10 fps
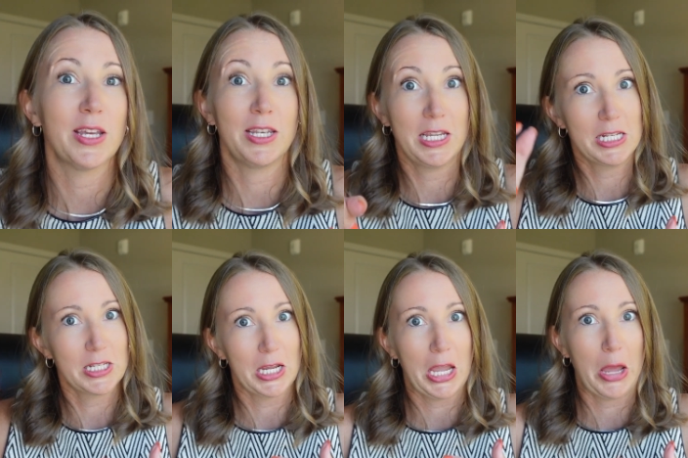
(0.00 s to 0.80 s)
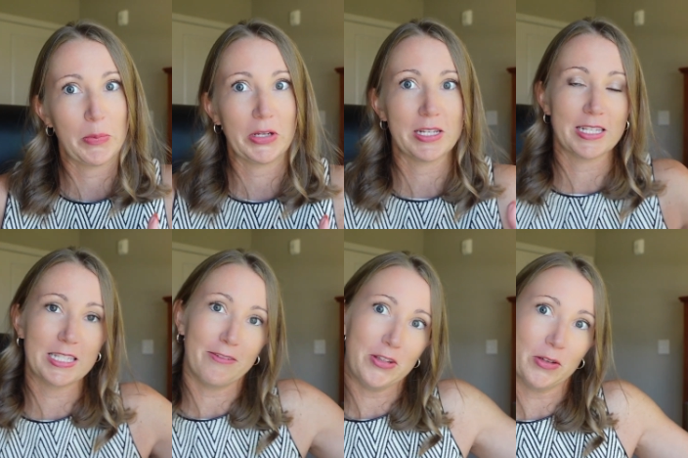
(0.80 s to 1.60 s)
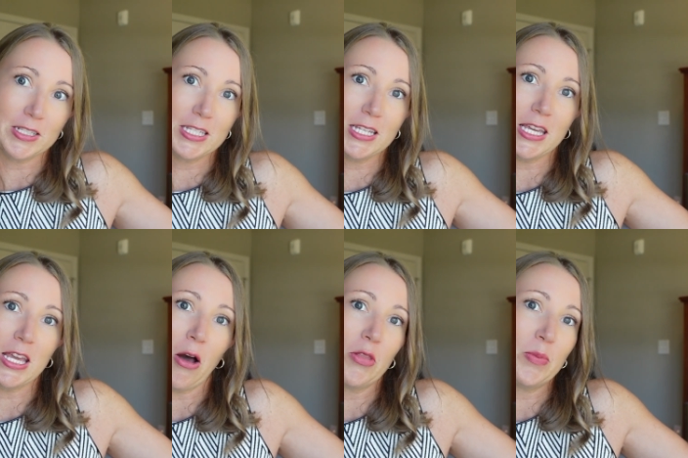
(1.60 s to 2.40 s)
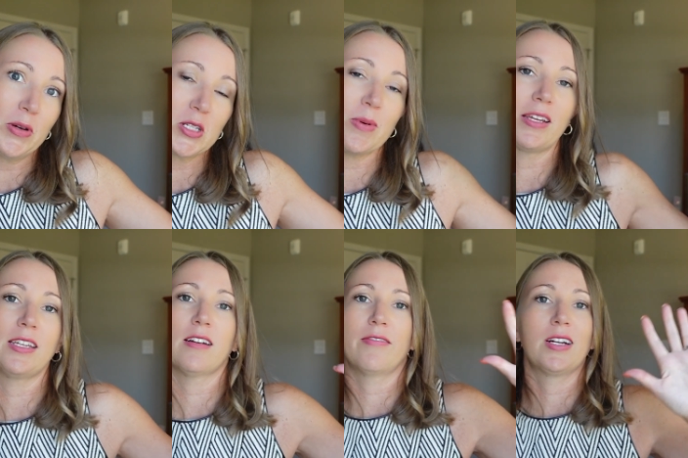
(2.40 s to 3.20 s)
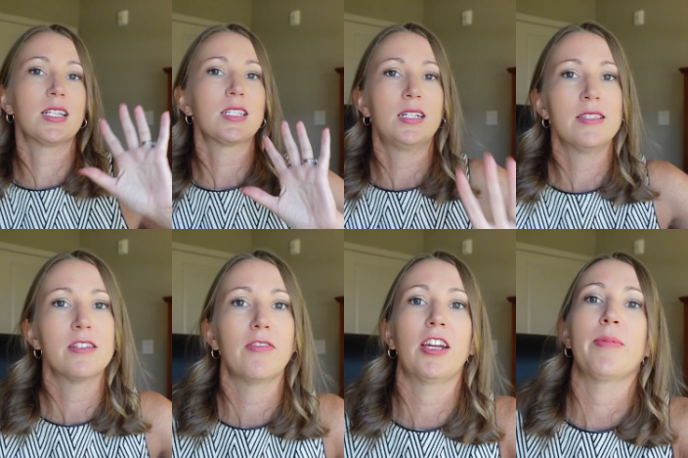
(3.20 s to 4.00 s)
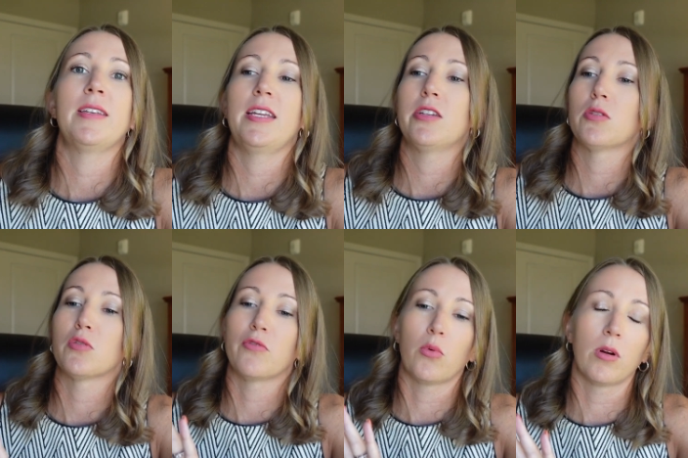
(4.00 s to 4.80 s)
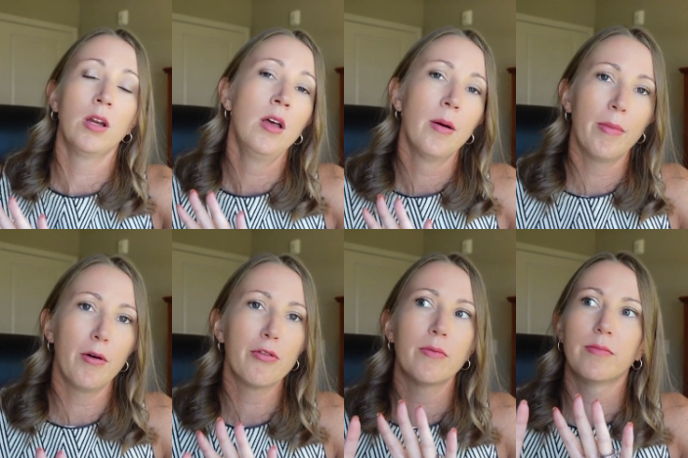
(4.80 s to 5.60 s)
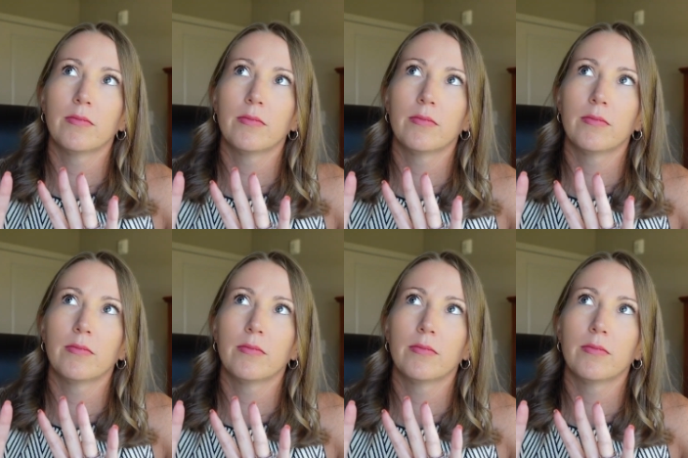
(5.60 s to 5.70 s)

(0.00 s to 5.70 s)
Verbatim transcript: And yes, I can, because if you can see all the books back here, I've got tons of recommendations for both